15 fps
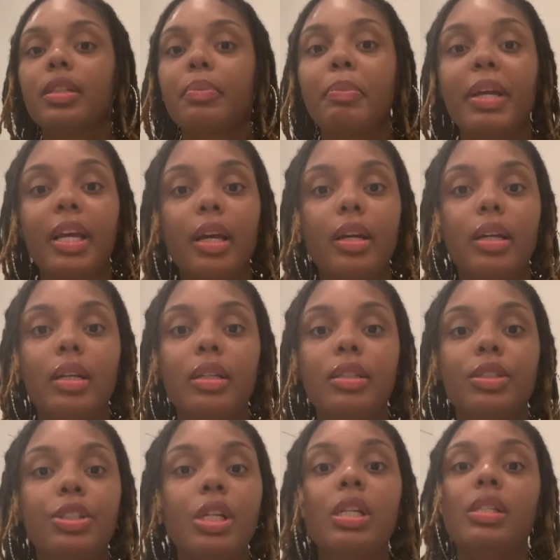because
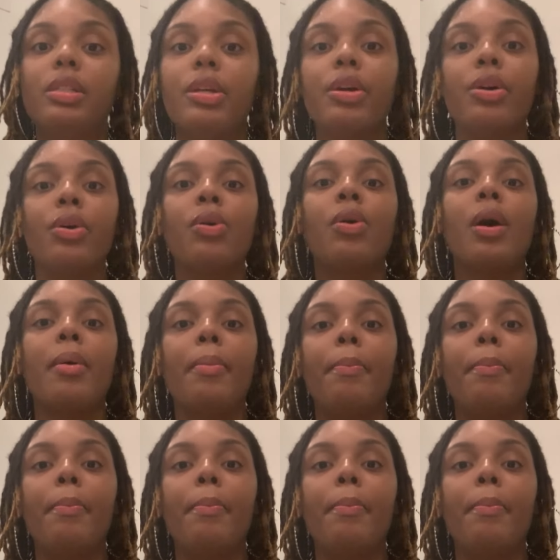she's still a